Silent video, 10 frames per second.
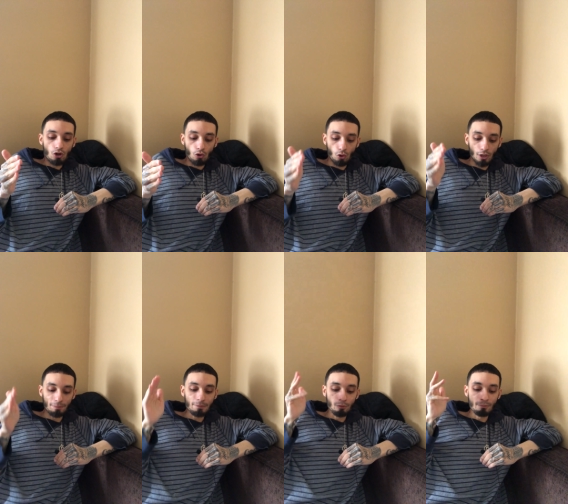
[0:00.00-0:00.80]
or
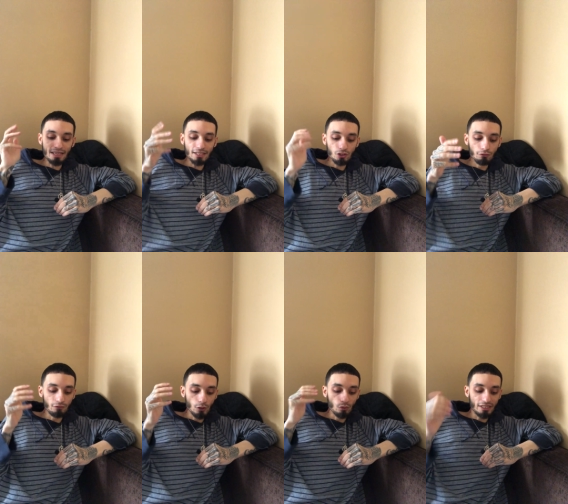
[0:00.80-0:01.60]
people making you
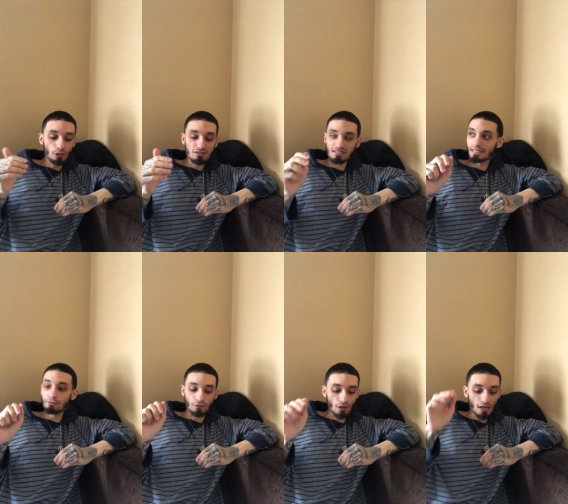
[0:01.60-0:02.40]
feel guilty
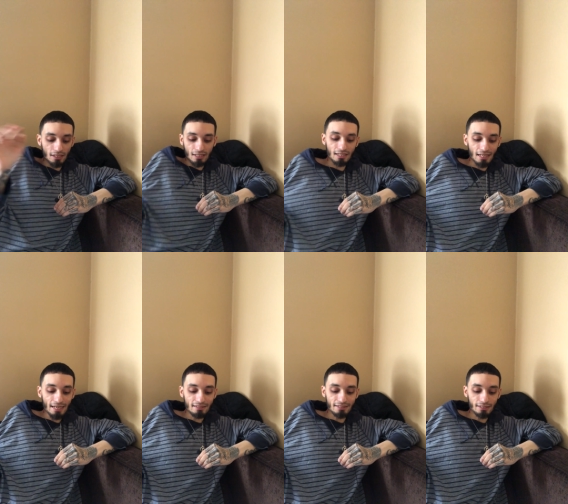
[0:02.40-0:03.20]
for a
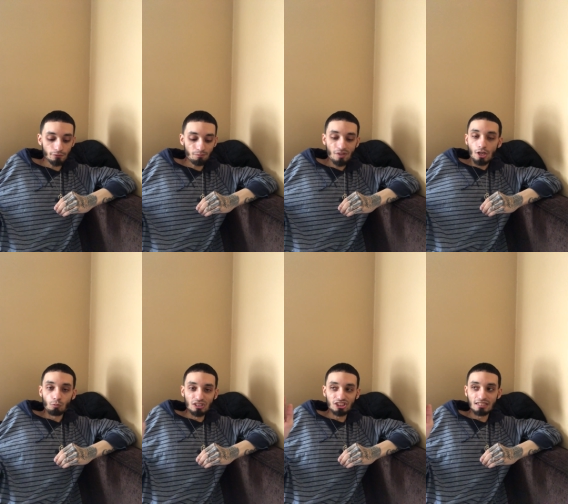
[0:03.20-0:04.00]
collective,
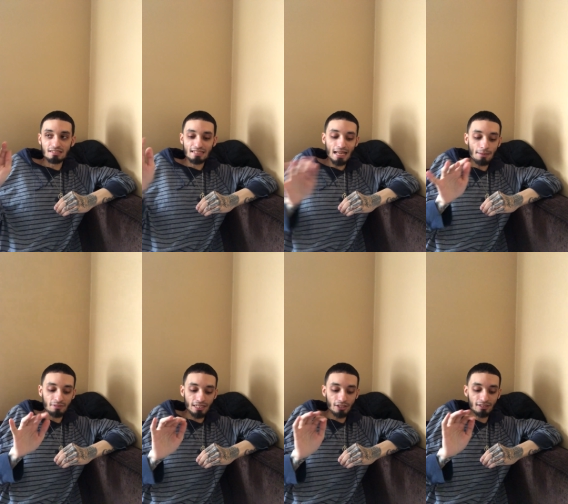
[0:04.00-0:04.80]
which is
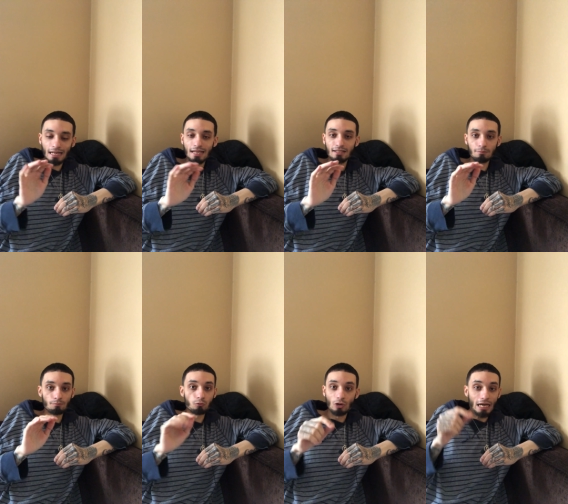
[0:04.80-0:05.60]
damn near not
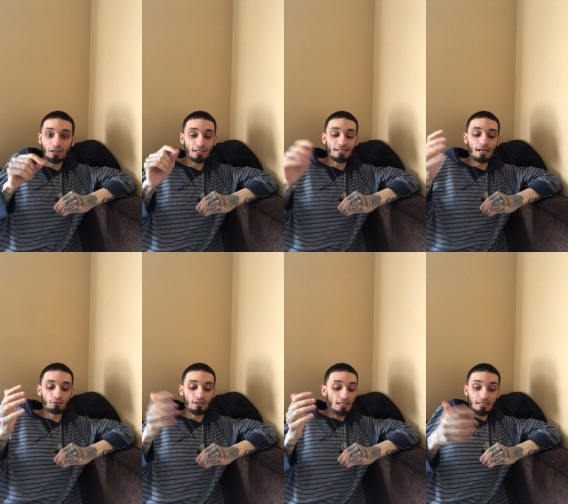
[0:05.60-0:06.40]
rarely
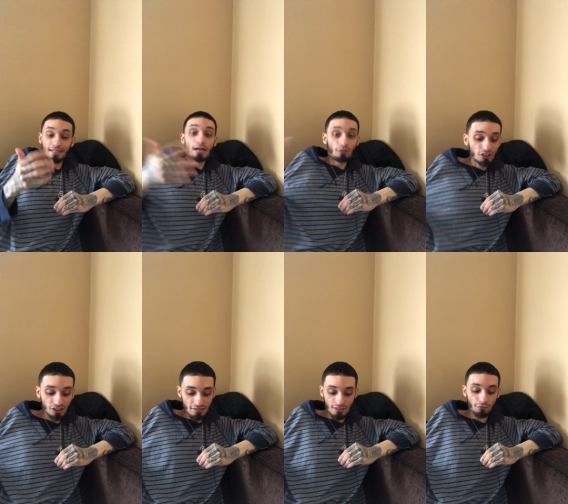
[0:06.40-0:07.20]
ever, never
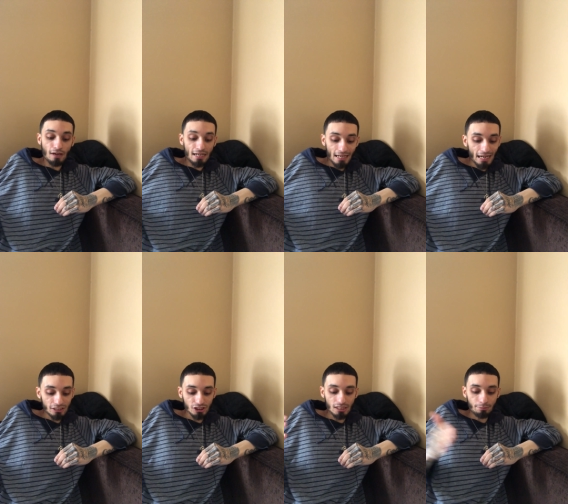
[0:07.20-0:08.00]
justified
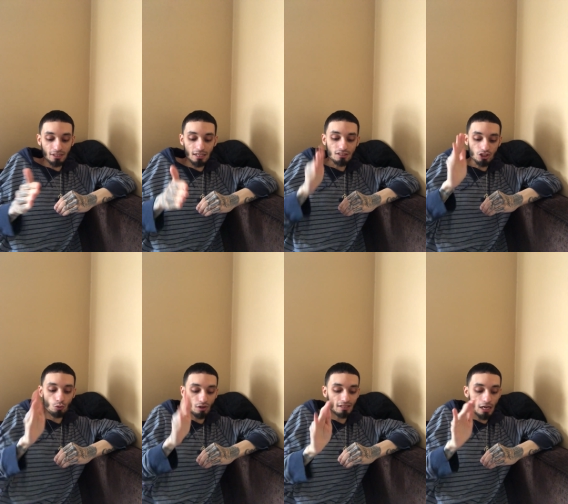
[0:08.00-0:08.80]
actually, because
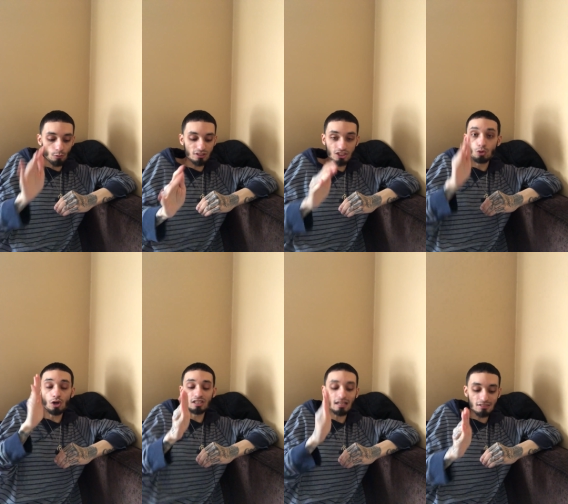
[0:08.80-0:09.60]
you are
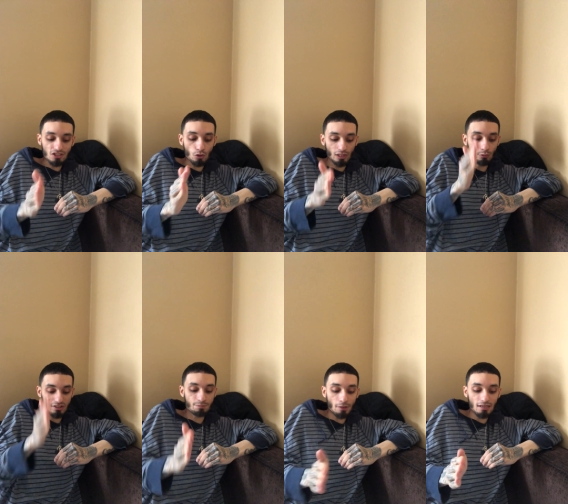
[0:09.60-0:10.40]
not solely
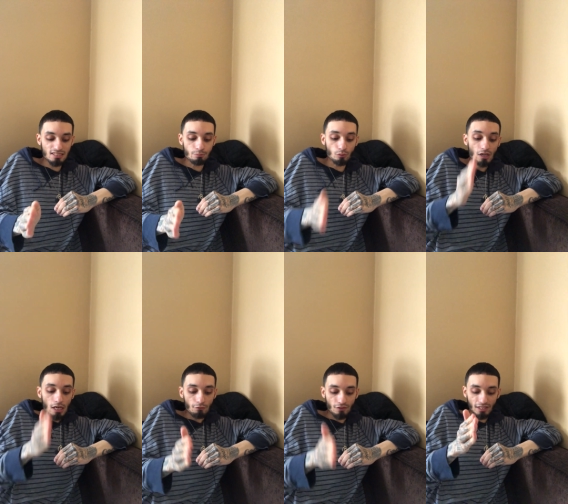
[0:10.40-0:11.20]
responsible
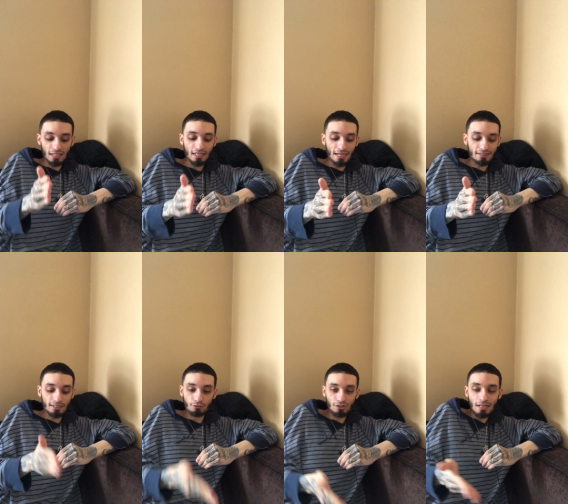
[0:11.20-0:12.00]
for the
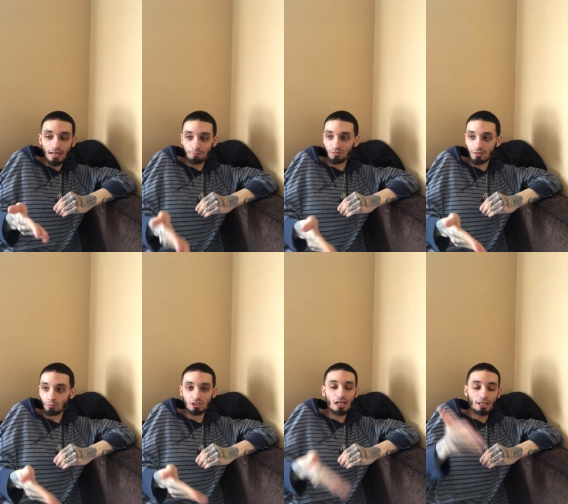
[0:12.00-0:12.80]
collective. You're not
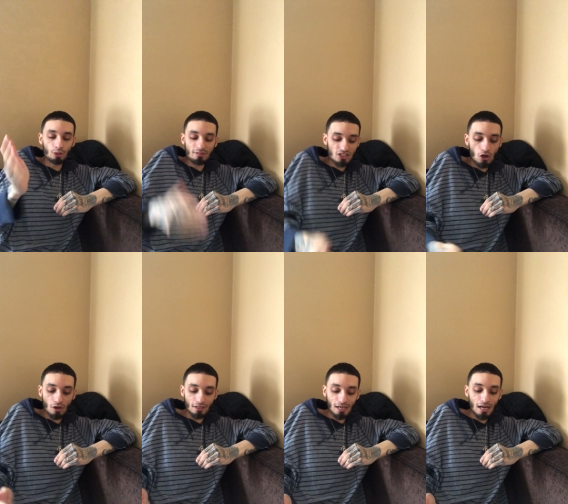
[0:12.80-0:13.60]
what y'all humans
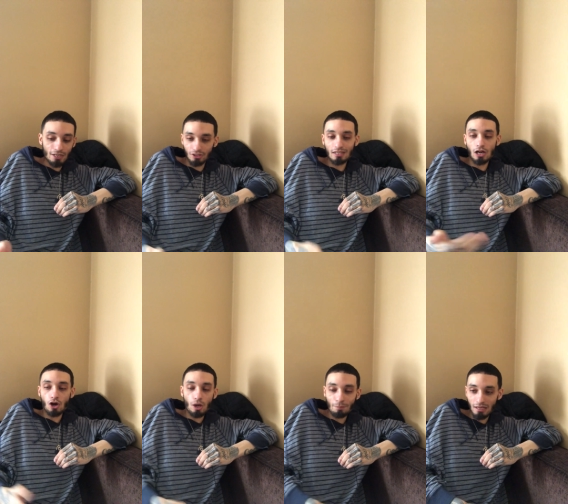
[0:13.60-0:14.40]
call God. You're not
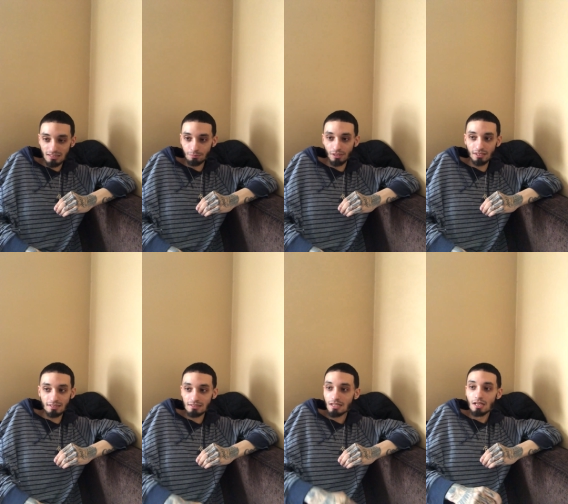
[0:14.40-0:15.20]
all possibilities.